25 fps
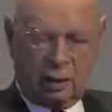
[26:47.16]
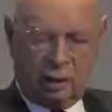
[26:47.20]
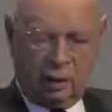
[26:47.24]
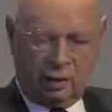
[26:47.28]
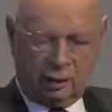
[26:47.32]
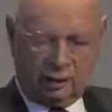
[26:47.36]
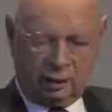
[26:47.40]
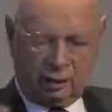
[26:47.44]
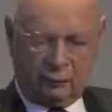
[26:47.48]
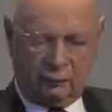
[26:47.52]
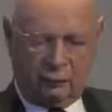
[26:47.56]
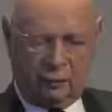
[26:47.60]

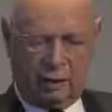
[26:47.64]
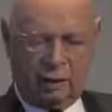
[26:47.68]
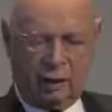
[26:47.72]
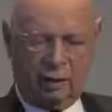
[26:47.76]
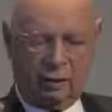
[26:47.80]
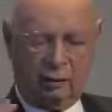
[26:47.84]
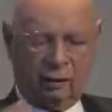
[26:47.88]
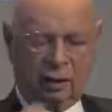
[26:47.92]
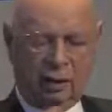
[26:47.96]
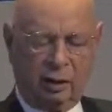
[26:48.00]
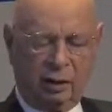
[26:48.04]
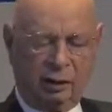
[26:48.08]
relatively
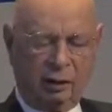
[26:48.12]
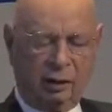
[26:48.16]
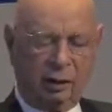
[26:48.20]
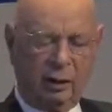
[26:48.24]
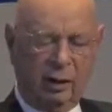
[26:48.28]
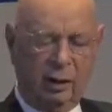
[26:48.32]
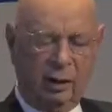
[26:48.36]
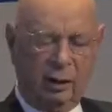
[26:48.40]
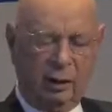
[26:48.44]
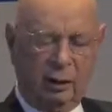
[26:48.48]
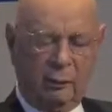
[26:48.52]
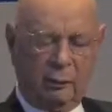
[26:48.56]
limited
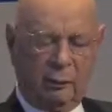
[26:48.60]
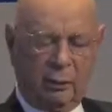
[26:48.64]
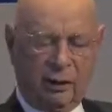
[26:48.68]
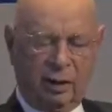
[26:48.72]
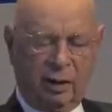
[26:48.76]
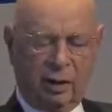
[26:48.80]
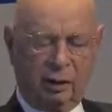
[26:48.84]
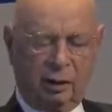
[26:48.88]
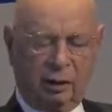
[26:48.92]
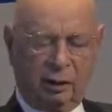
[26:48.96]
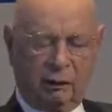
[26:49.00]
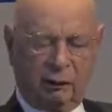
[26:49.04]

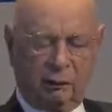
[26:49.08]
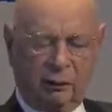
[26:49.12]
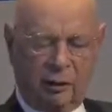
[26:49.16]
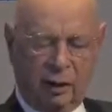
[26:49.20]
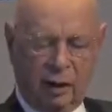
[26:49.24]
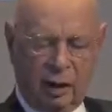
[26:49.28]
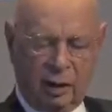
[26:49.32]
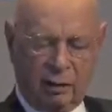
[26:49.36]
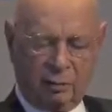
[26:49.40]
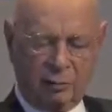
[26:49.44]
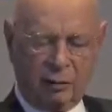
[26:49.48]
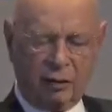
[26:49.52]
period of
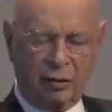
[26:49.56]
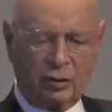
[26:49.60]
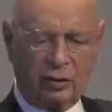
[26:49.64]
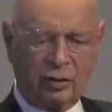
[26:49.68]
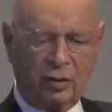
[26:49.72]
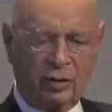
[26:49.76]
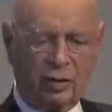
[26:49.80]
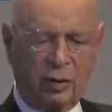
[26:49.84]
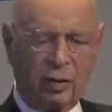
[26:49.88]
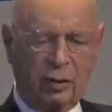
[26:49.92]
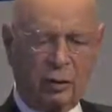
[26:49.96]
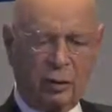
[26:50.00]
time, the
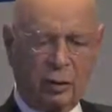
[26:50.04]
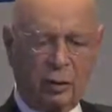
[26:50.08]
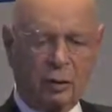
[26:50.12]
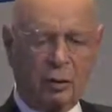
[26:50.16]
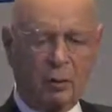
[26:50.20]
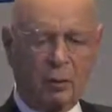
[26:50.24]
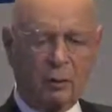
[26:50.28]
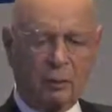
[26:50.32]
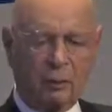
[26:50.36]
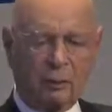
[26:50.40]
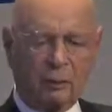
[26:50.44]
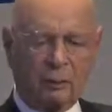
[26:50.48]

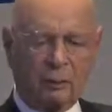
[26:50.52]
CEO,